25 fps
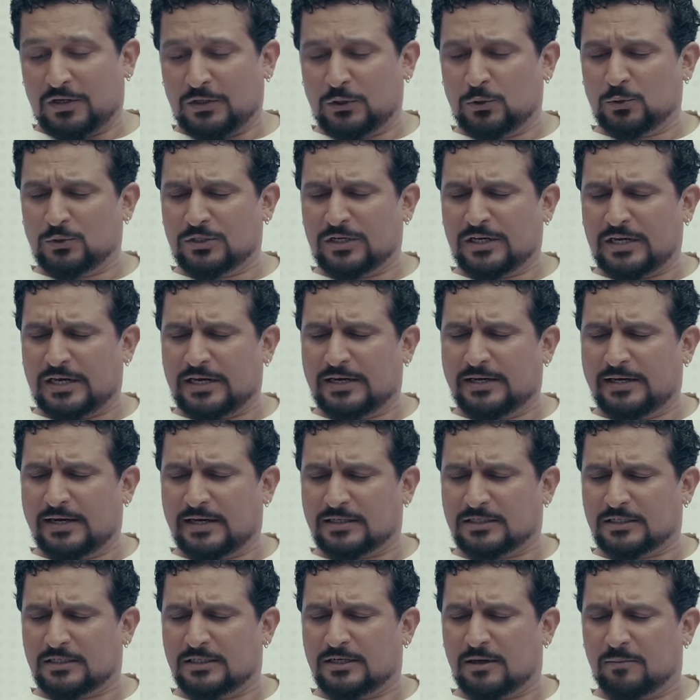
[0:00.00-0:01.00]
Using India
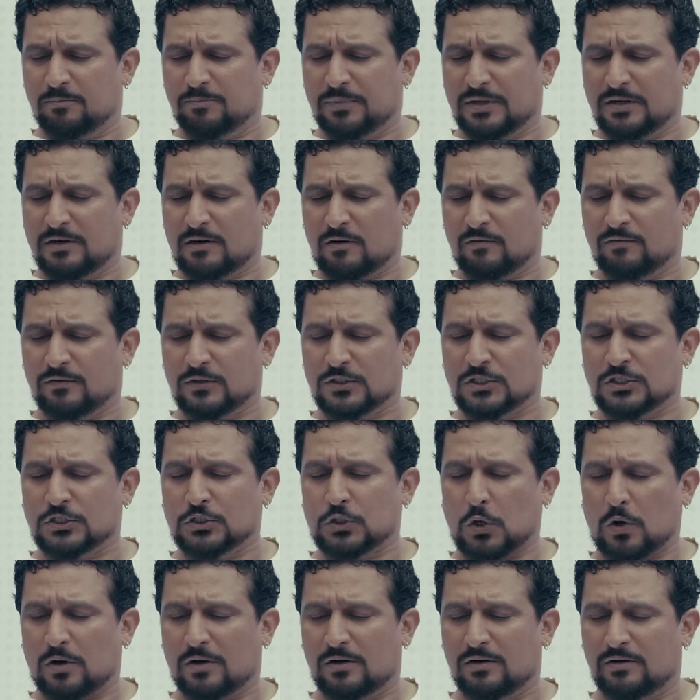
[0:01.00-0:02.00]
as a dumping ground for
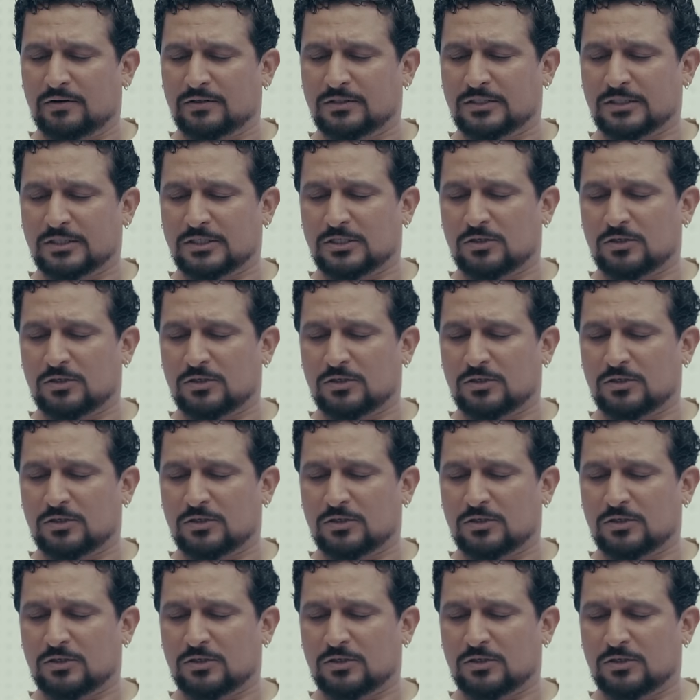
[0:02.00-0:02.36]
stock clearance